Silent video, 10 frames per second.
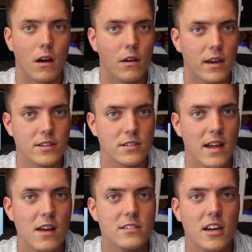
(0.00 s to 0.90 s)
Okay, so
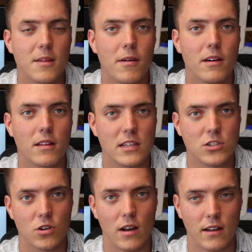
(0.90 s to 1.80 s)
now let's talk about
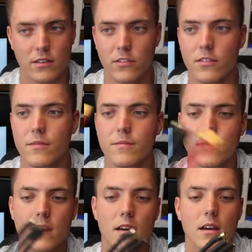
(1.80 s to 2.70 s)
electronics.
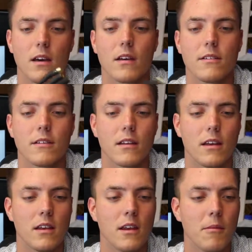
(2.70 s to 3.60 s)

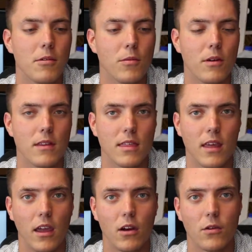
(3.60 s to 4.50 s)
Number one
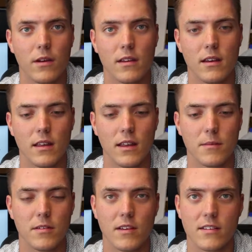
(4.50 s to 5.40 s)
thing you're going to
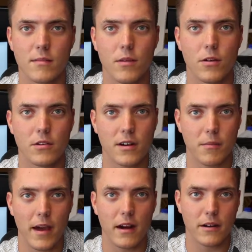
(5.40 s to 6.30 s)
need besides a motor and a
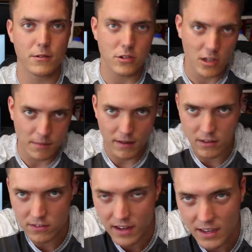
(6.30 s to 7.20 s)
battery, which we'll talk about in
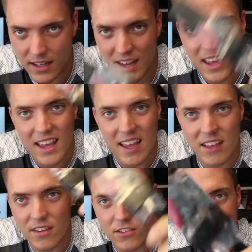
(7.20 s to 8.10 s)
a second,
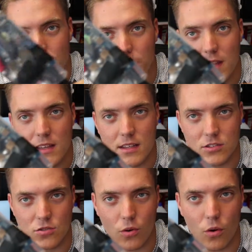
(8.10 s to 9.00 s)
is a speed
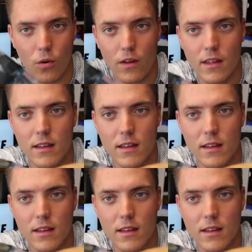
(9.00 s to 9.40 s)
control.